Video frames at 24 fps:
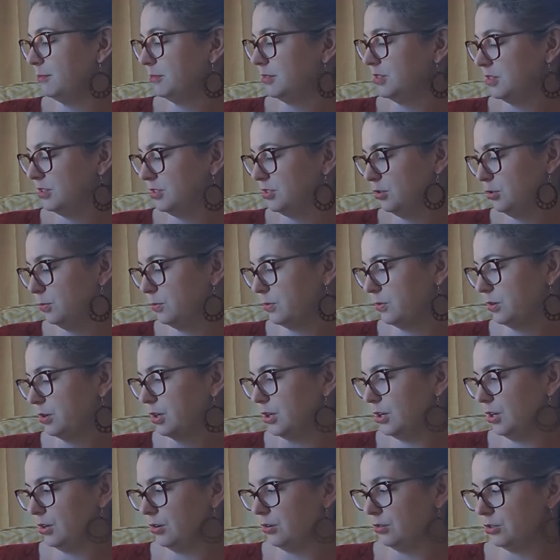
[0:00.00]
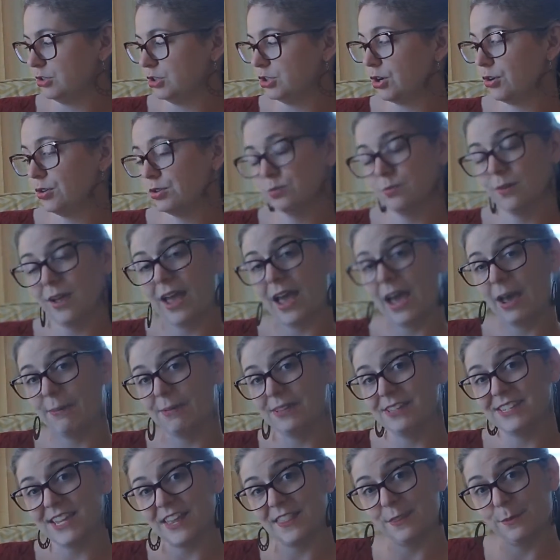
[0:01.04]
Super cute. Shows what
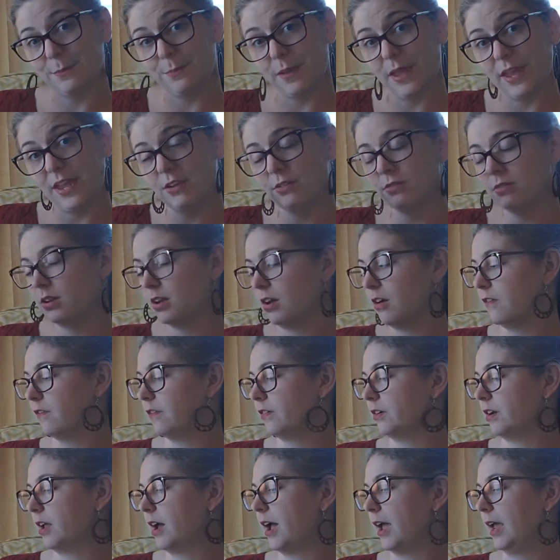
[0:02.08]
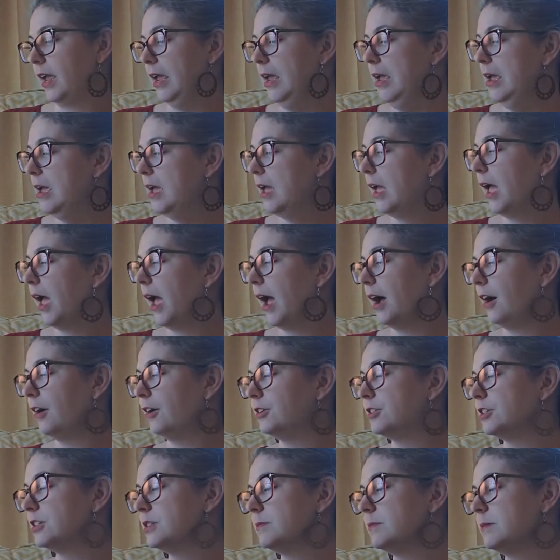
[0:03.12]
happens at the bakery overnight.
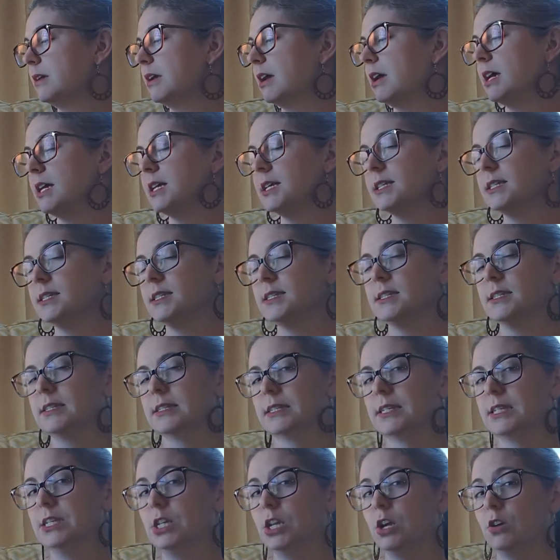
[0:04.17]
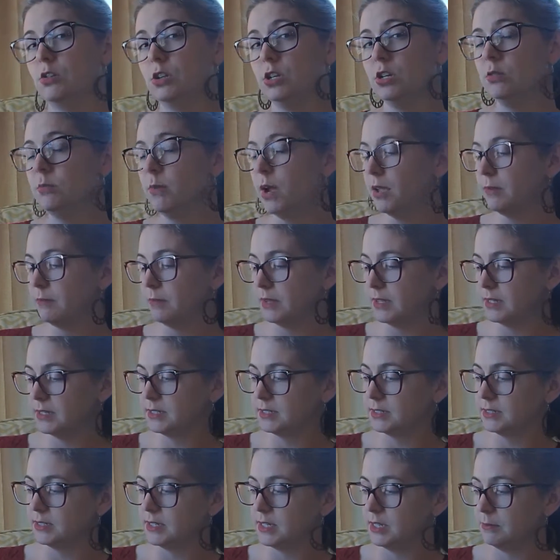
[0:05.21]
How just because, you might be
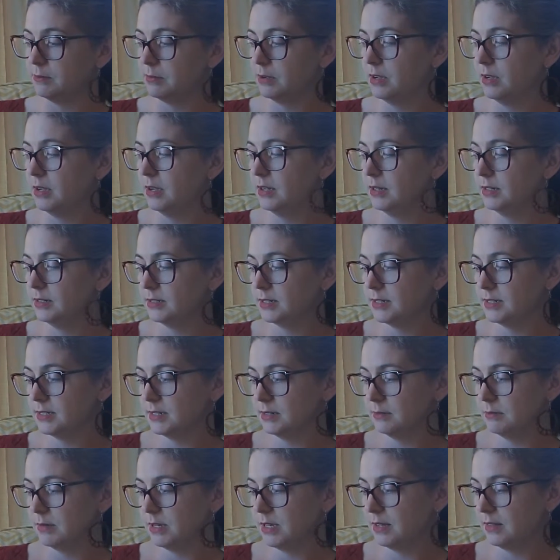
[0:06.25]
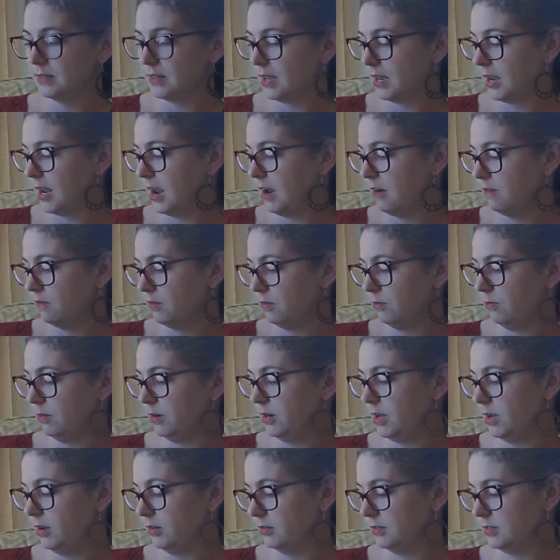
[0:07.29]
asleep doesn't mean that
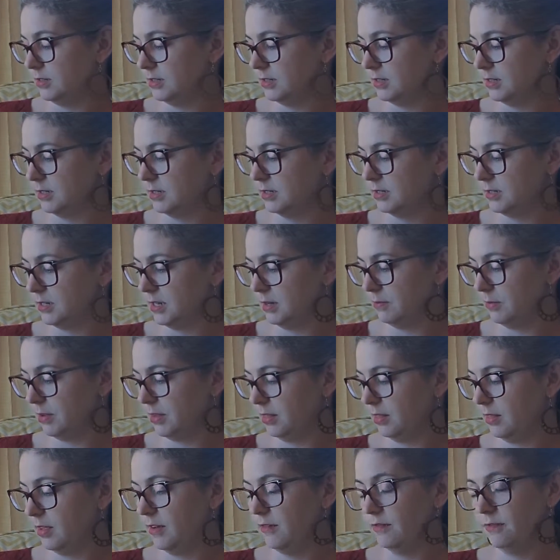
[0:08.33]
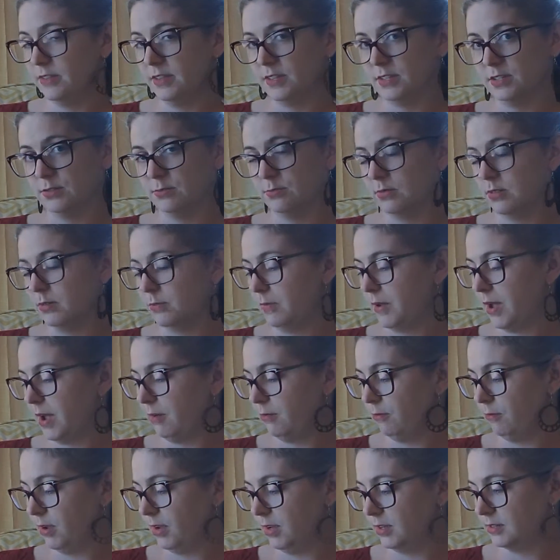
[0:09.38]
everyone else is asleep. I love this with the
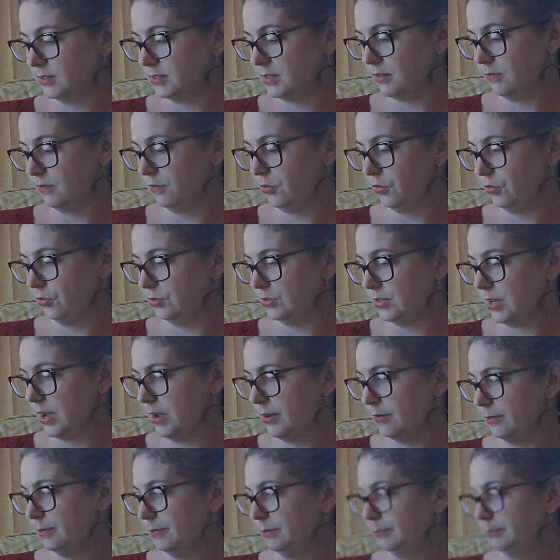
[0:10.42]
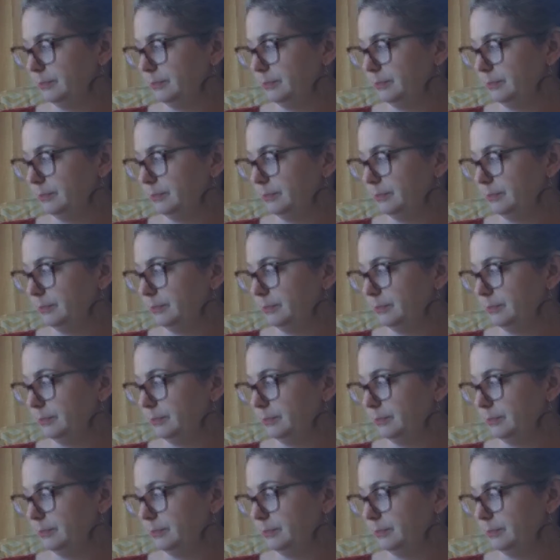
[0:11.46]
bat wings that fold down.